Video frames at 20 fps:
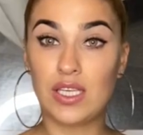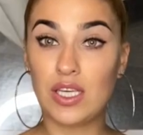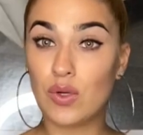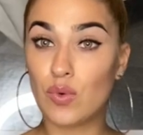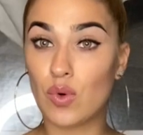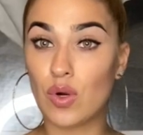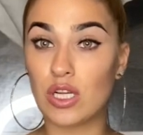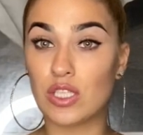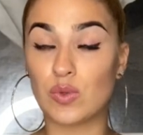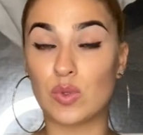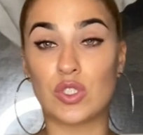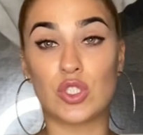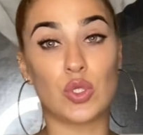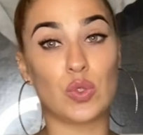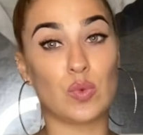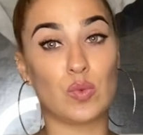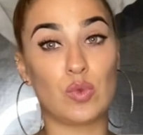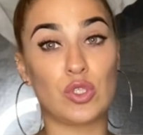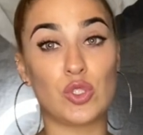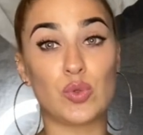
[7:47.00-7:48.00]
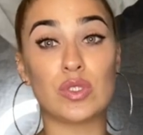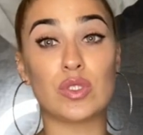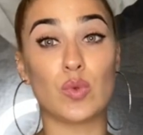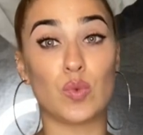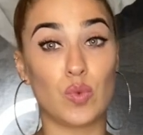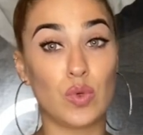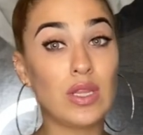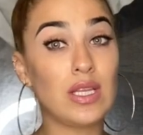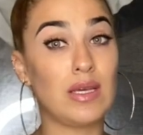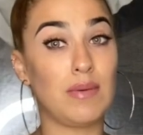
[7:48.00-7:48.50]
Awards, which was a
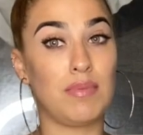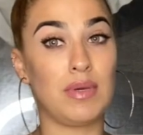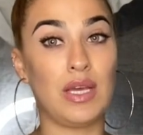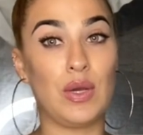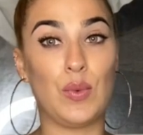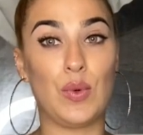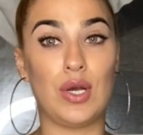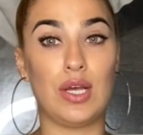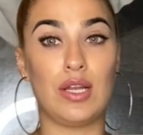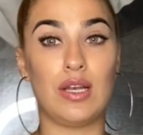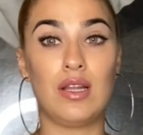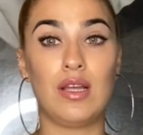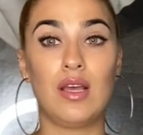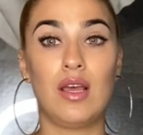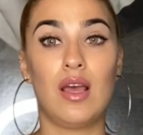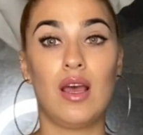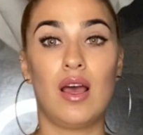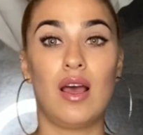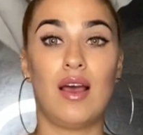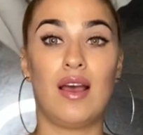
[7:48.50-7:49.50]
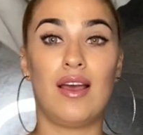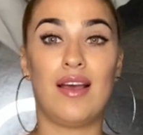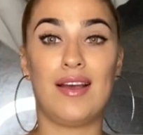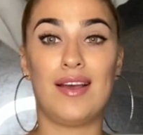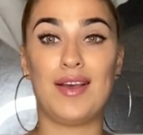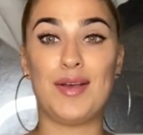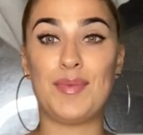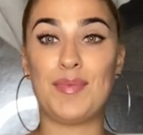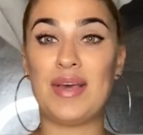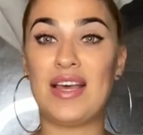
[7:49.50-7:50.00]
really big one.
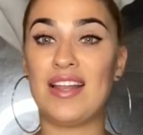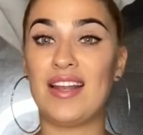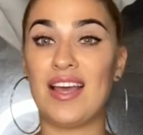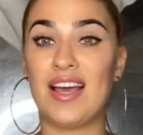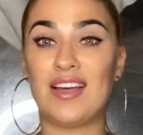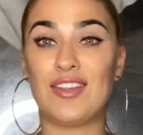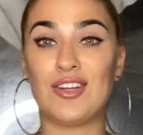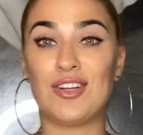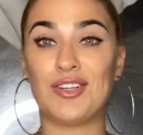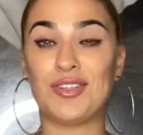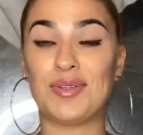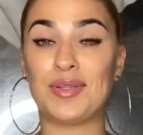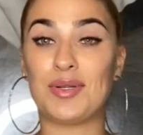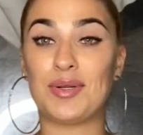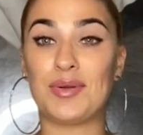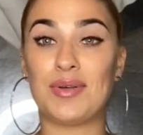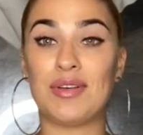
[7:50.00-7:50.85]
And other little